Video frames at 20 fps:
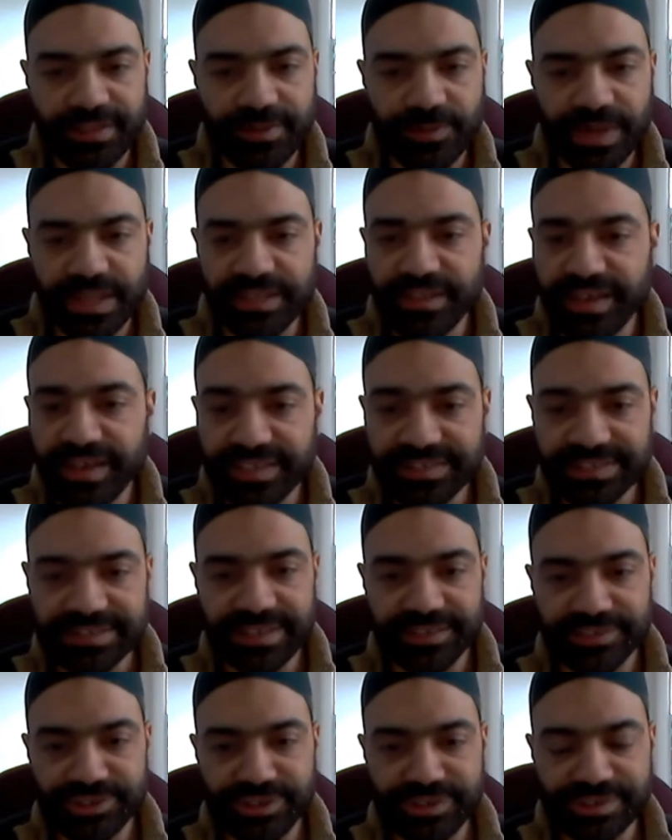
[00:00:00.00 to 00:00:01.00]
By the way, the
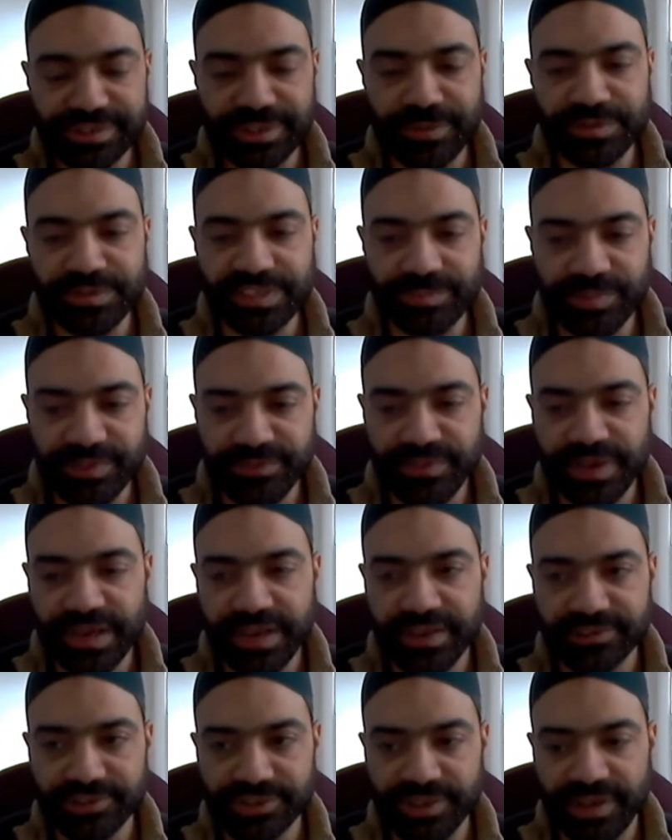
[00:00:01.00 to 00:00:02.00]
next session is going to be
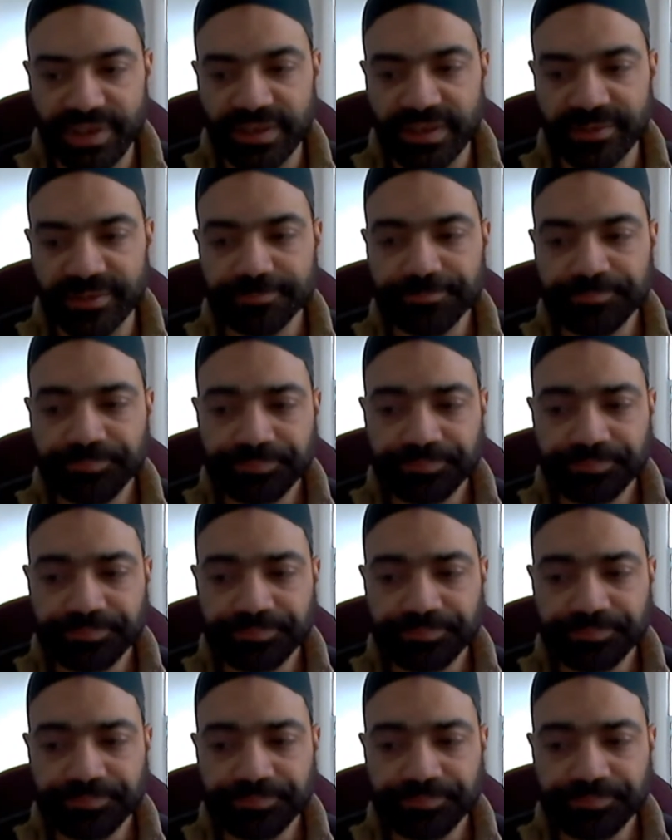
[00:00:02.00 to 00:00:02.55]
Friday, inshallah.